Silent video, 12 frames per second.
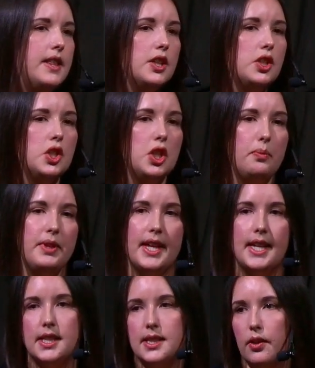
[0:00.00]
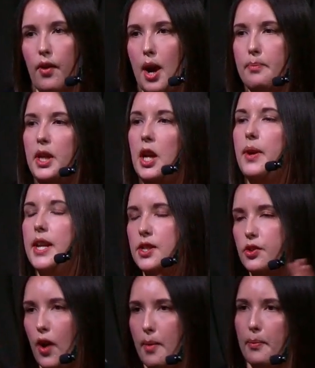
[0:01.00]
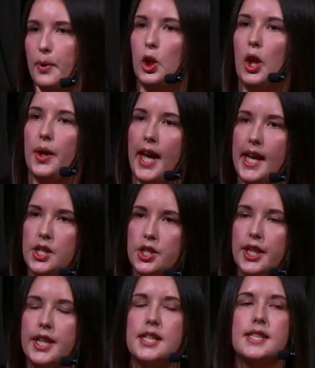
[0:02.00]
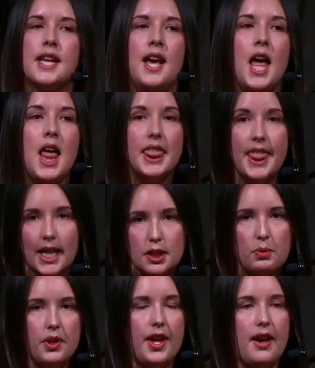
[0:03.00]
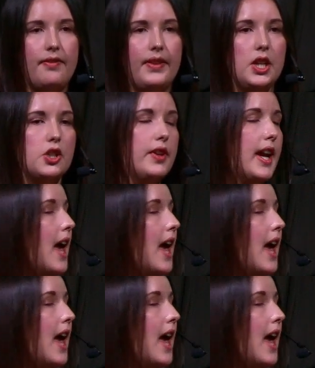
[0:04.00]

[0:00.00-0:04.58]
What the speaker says: that's to do with Instagram, Instagrammable locations, that's what they're featuring